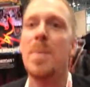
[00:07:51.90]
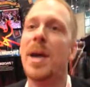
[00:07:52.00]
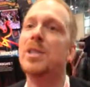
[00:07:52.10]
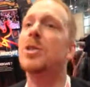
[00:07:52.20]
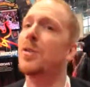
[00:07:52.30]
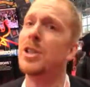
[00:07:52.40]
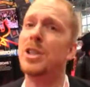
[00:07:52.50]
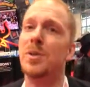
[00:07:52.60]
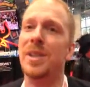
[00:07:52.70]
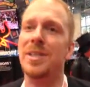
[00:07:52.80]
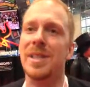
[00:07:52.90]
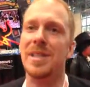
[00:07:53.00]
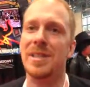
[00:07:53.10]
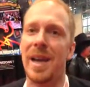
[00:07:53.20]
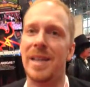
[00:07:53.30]
because it was officially released in the
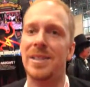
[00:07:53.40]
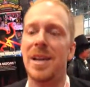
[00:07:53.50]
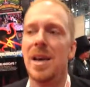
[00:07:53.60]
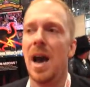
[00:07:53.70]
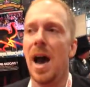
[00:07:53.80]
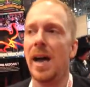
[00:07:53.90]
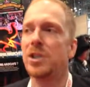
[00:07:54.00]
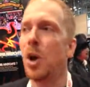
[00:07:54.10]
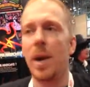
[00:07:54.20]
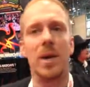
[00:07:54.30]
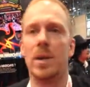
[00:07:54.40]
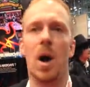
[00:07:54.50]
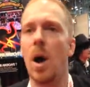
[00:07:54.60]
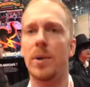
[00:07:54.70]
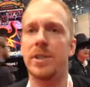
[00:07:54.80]
States. Toei
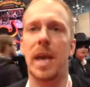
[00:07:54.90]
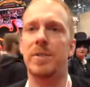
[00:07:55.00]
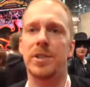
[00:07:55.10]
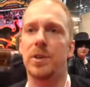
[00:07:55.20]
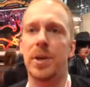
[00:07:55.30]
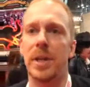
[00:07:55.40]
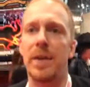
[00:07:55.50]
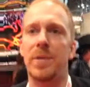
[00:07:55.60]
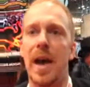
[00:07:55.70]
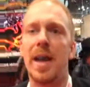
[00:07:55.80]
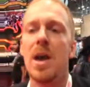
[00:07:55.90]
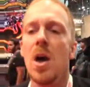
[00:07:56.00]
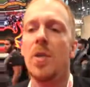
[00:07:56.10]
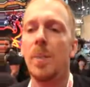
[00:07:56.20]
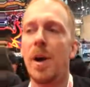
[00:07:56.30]
always gave us the green light for that.
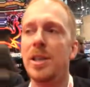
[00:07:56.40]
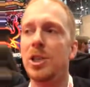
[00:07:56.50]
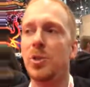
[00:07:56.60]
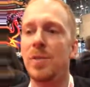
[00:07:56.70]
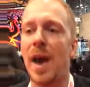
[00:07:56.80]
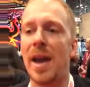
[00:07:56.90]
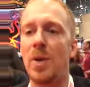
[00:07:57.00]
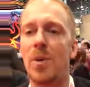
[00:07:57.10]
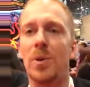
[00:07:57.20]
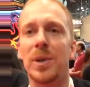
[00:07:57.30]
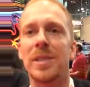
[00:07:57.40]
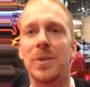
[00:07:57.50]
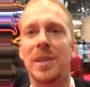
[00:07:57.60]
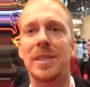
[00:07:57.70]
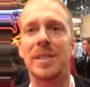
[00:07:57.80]
The issues we've had are more recent
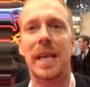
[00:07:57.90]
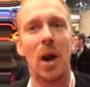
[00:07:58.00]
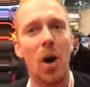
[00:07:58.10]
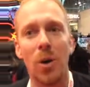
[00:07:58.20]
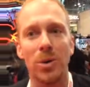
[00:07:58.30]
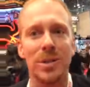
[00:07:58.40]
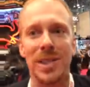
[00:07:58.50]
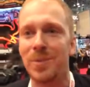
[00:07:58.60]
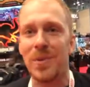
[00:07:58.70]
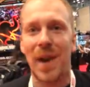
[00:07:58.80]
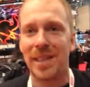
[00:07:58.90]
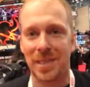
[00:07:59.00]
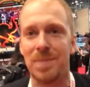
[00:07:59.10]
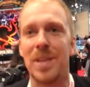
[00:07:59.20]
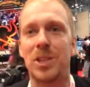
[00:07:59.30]
releases like O's, and we've had
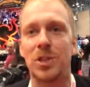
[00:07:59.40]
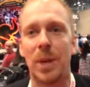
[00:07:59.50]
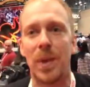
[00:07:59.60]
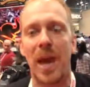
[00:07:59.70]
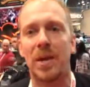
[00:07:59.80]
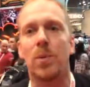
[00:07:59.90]
some issues that we had